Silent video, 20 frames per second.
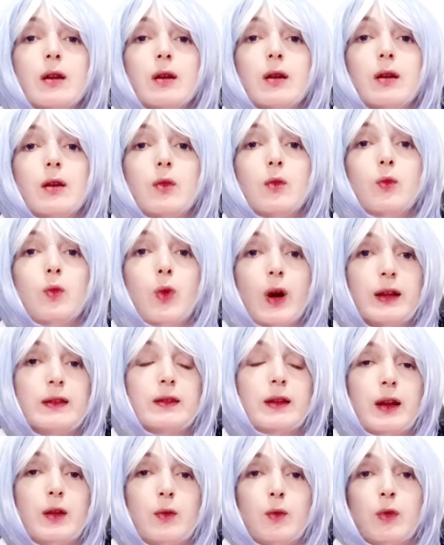what
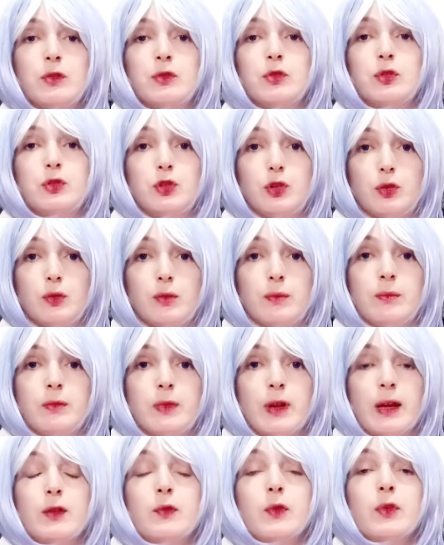I want to do.
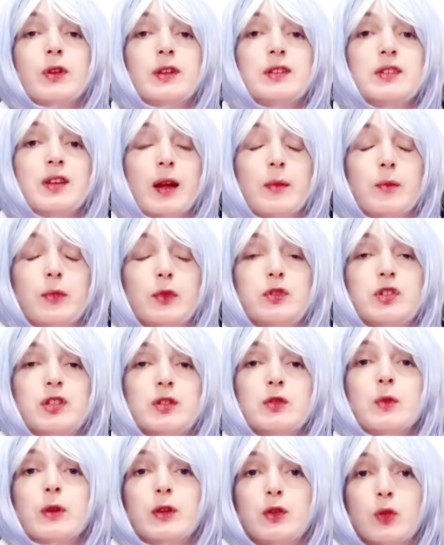Like, for example,
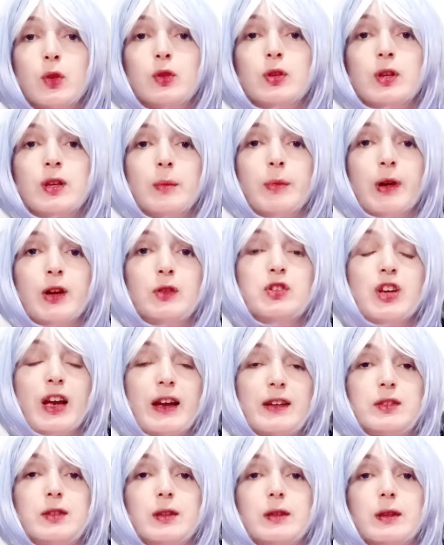since we're talking about
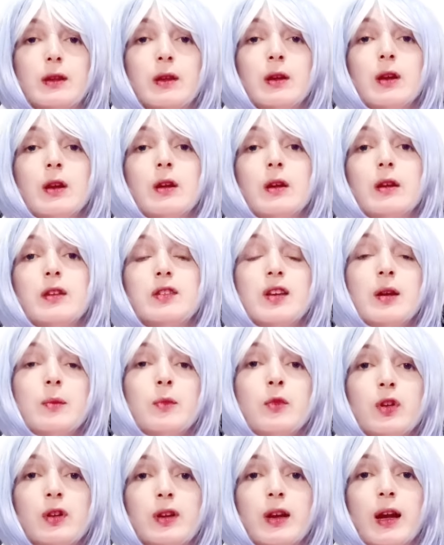chastity,
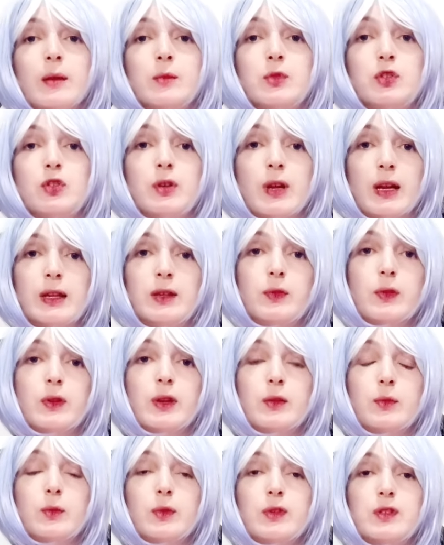someone comes on Night
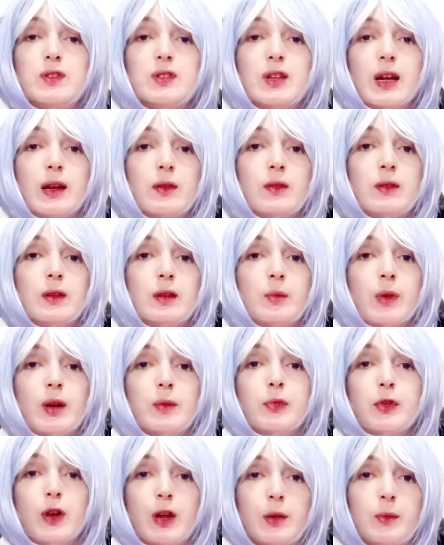Flirt, which is currently my
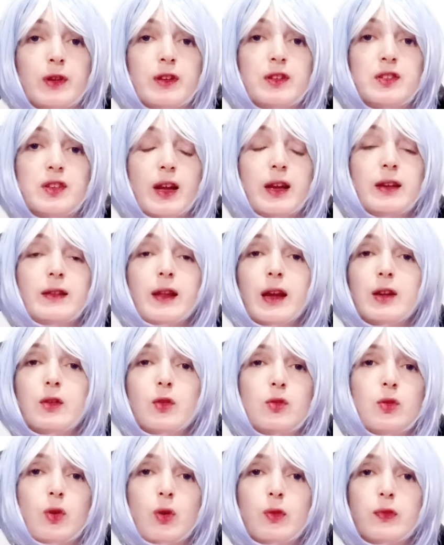primary site. I
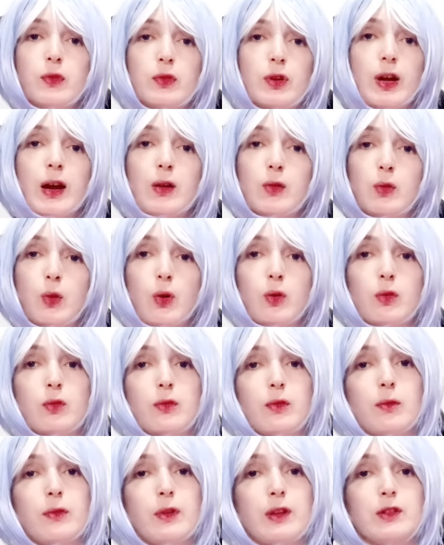don't know for how long
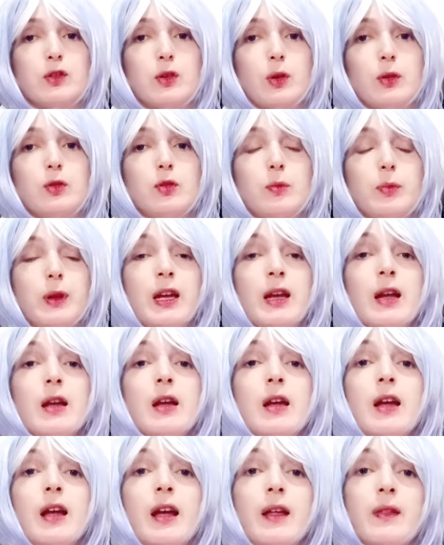though that's going to be.
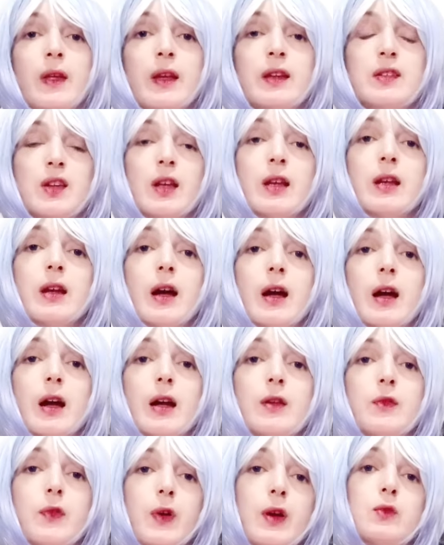And they say,
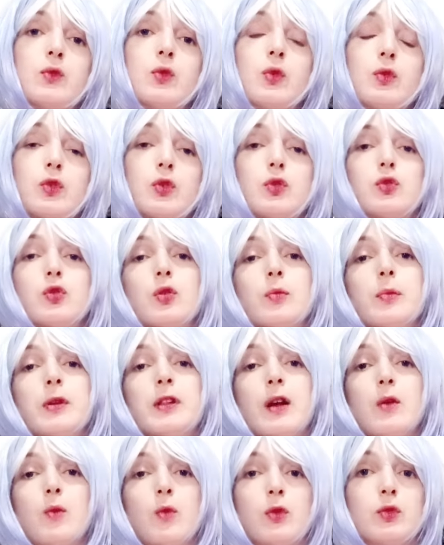I found you on YouTube and
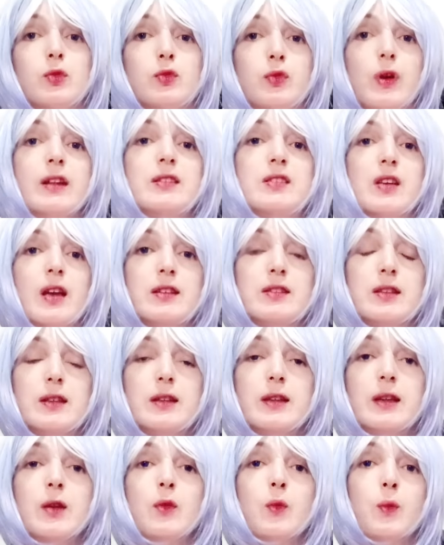I want to try
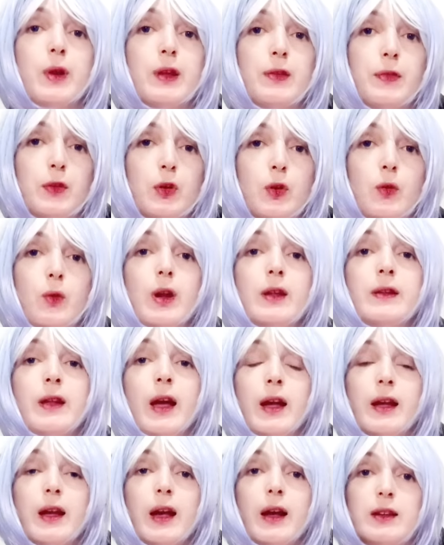chastity with you. And
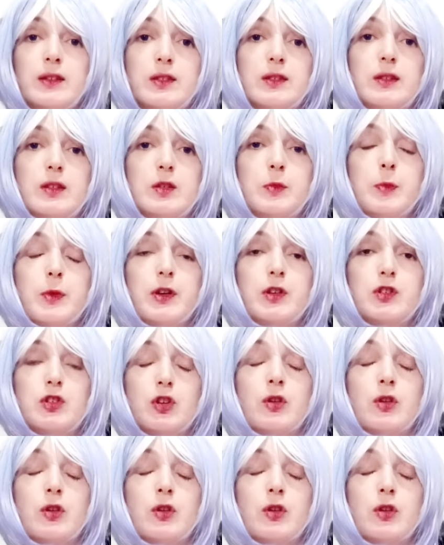I ask this person,